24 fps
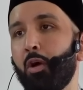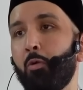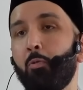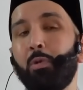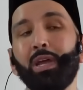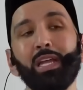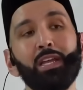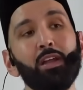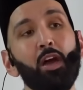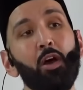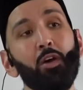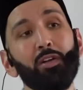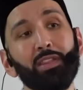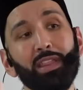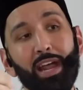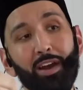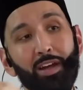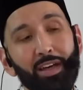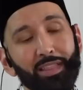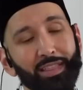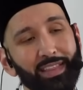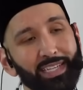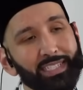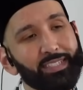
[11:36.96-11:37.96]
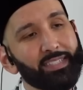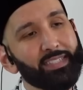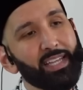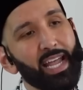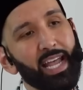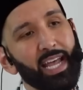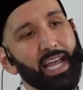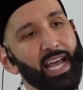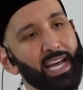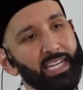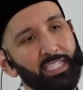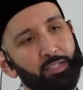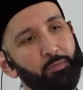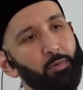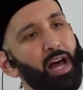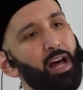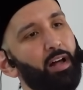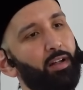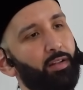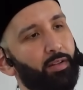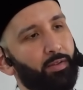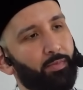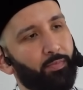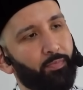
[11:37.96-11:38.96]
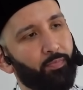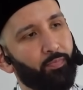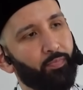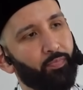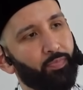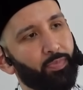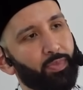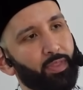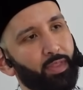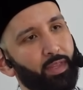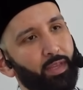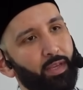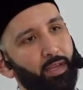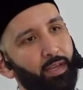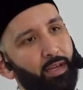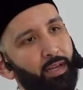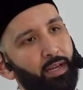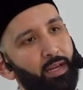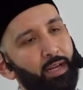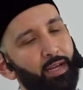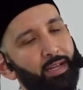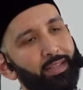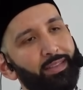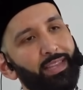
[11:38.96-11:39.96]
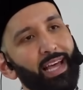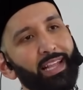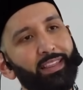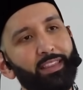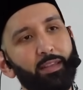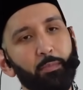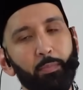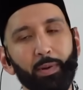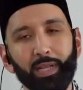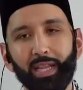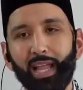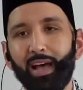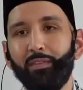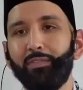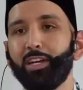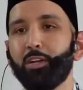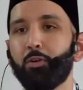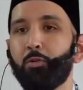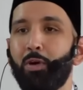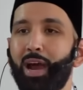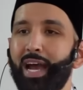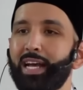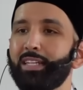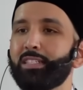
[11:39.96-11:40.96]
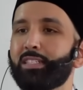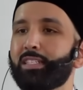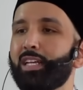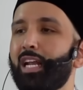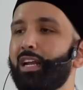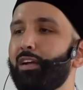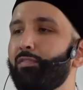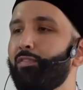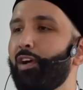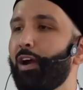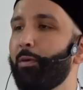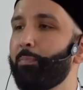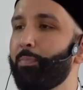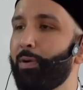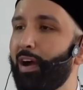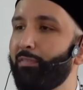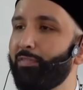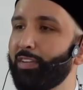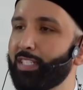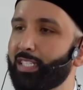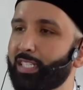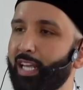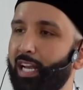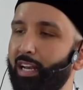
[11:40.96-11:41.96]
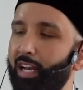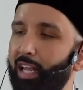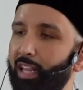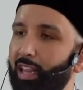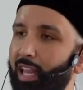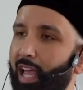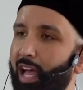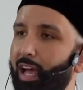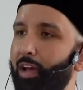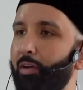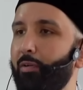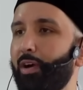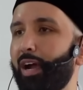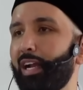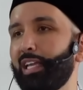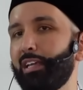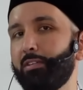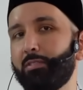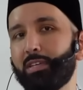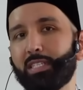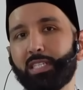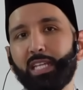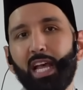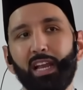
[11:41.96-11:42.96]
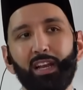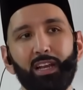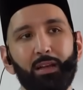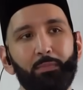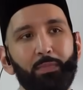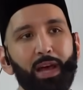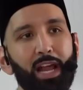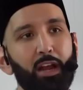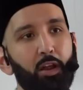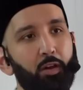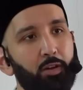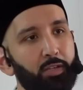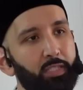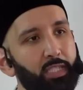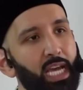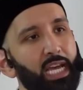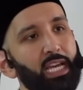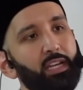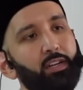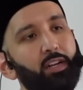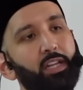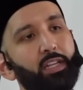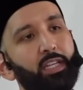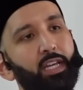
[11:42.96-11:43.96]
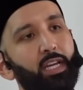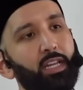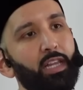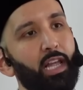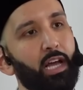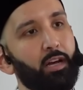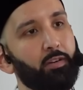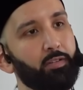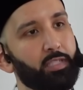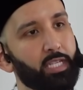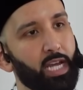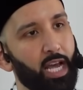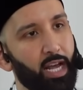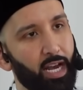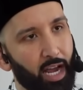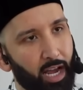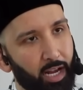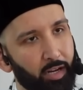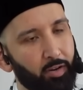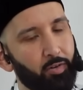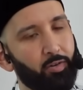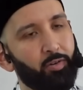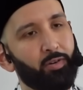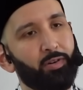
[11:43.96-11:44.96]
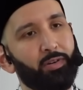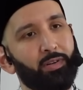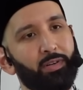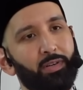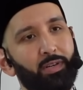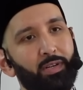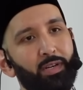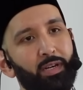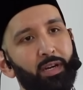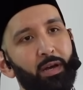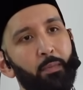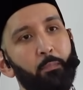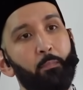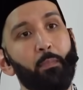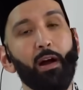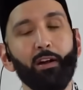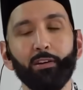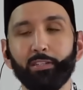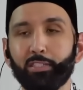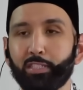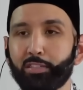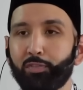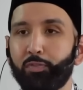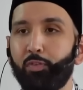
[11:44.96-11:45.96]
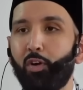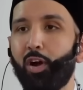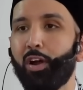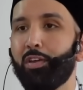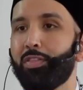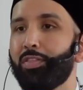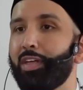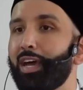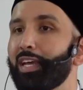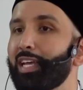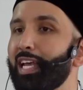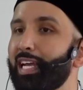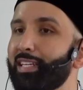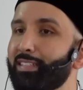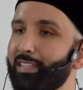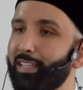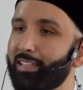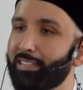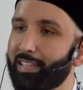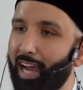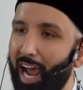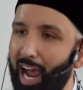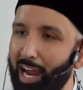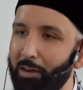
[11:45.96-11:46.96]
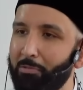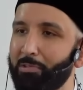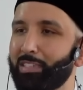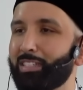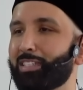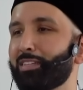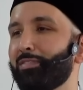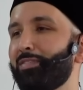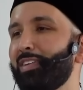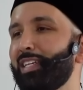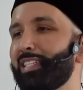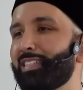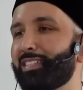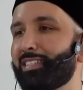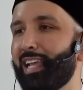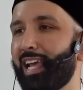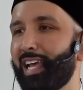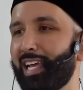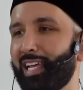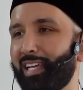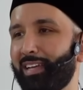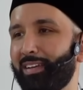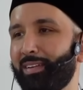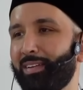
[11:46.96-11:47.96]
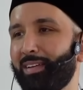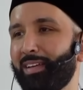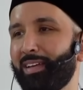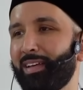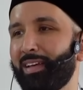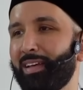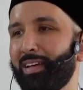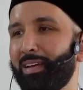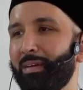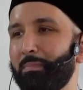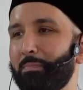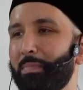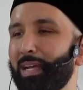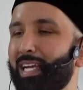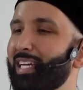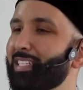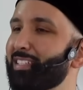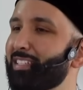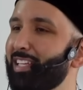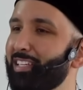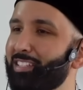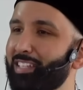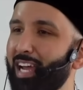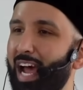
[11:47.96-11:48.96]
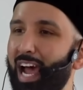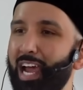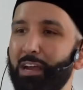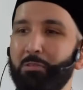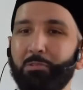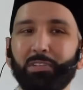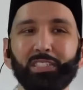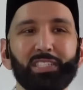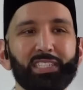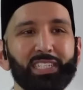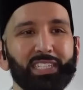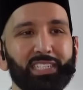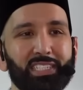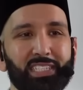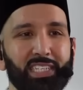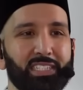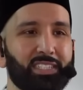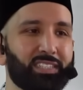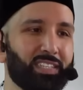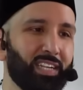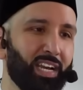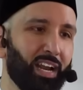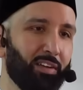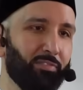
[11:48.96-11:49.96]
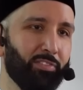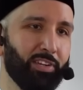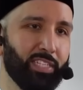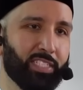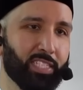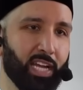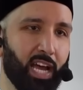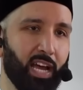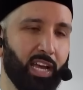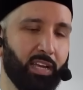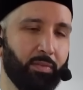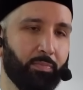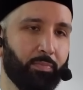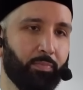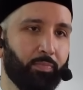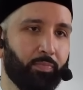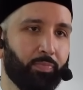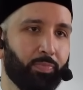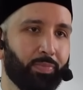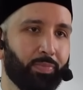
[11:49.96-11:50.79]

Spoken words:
We know that on this day as well, that the beloved grandson of our Prophet sallallahu alaihi wasallam, Al-Husayn radiallahu ta'ala anhu, marched forth against the tyrants of his day, because the tyrants exist in every time.